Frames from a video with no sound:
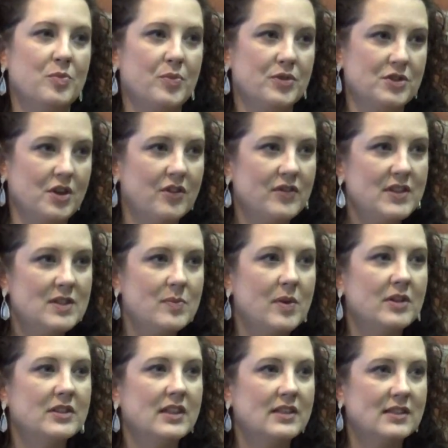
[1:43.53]
preserve these
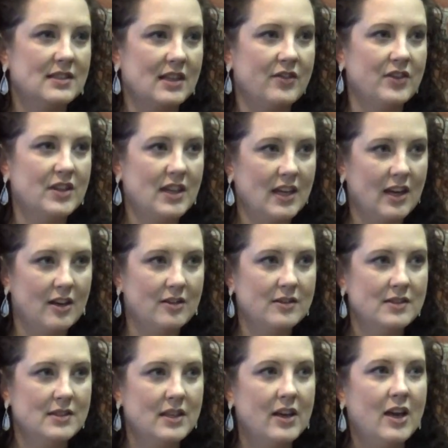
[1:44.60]
buildings and everything
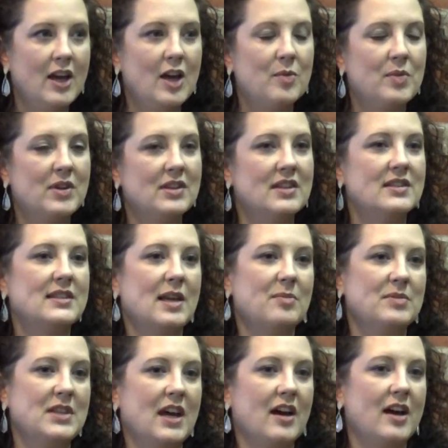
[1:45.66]
else. But at the same
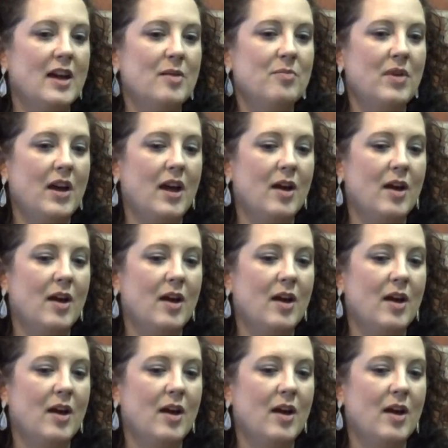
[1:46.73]
time,